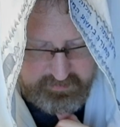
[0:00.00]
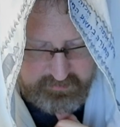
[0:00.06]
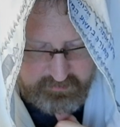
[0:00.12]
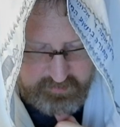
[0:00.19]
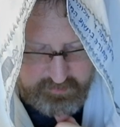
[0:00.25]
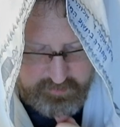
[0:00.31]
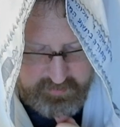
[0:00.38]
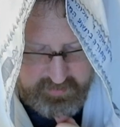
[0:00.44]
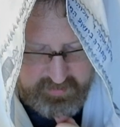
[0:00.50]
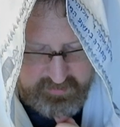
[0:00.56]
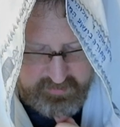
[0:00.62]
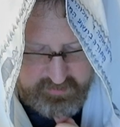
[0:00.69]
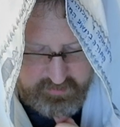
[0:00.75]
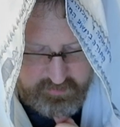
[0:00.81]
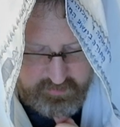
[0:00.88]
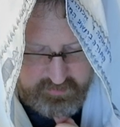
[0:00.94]
We pray that
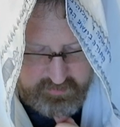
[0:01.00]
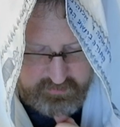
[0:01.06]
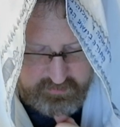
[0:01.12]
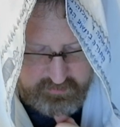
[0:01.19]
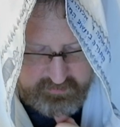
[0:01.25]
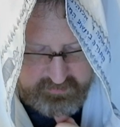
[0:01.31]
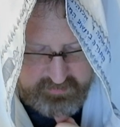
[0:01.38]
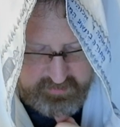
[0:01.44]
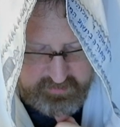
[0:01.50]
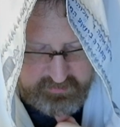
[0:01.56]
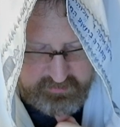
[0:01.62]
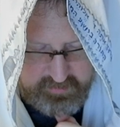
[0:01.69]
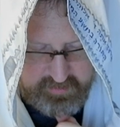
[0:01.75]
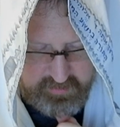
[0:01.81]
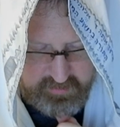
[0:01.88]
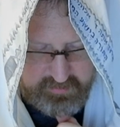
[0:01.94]
your will will be done
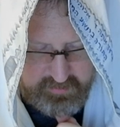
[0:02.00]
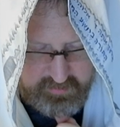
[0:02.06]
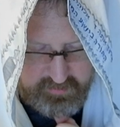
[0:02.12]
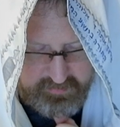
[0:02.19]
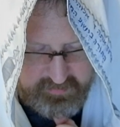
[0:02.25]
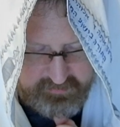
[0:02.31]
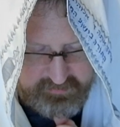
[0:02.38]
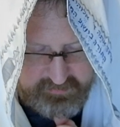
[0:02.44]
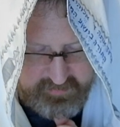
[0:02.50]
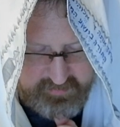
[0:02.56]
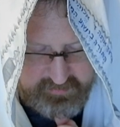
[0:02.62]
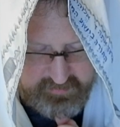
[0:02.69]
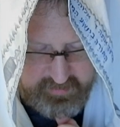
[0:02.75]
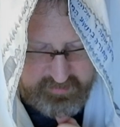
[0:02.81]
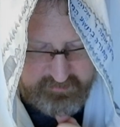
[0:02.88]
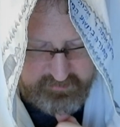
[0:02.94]
here on earth as it is
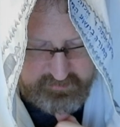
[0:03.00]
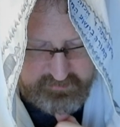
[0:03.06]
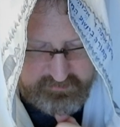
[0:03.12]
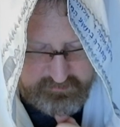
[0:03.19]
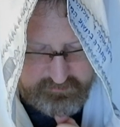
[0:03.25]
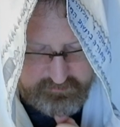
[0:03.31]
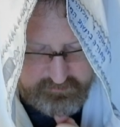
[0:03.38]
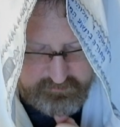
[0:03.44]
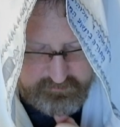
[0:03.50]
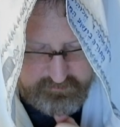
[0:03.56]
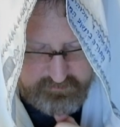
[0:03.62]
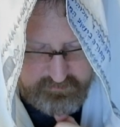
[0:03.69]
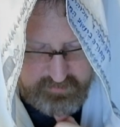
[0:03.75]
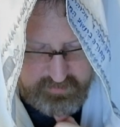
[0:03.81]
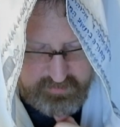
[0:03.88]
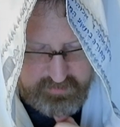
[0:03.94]
in heaven.
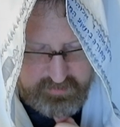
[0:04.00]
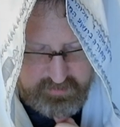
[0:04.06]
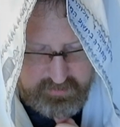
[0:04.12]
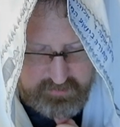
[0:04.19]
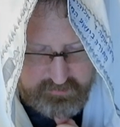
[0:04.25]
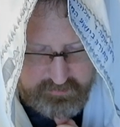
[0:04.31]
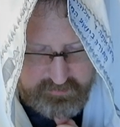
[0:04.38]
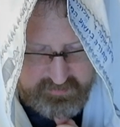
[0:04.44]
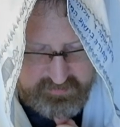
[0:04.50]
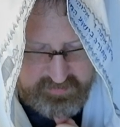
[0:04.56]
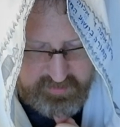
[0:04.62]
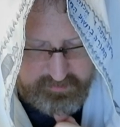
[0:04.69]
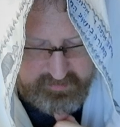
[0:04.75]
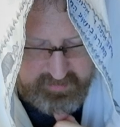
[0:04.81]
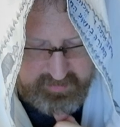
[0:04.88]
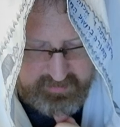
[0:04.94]
Please
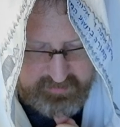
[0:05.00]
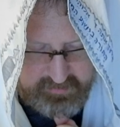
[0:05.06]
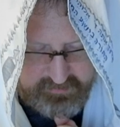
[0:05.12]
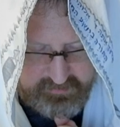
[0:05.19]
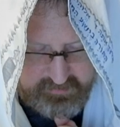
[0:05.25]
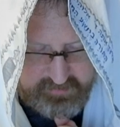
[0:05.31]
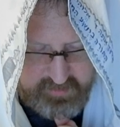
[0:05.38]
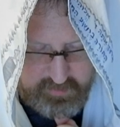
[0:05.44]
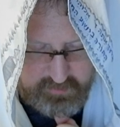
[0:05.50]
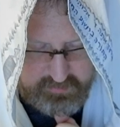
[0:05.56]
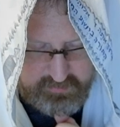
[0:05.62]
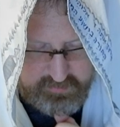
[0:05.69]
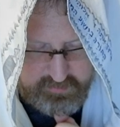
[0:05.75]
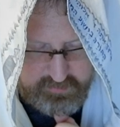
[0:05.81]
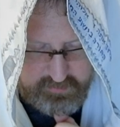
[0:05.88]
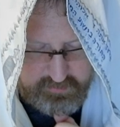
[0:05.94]
help guide us to know and
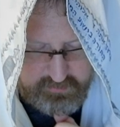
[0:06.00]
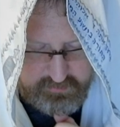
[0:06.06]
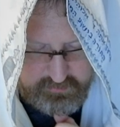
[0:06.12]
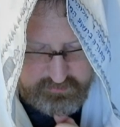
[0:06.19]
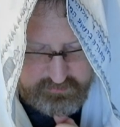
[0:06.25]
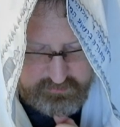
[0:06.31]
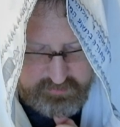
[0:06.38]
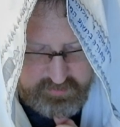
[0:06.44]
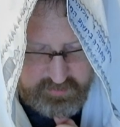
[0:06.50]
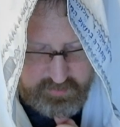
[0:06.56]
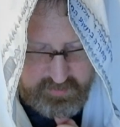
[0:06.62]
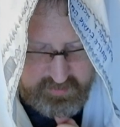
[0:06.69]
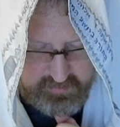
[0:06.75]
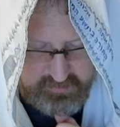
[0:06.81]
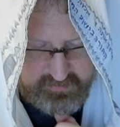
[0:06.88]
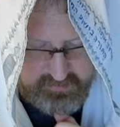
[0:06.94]
do your
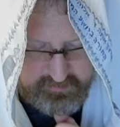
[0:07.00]
works.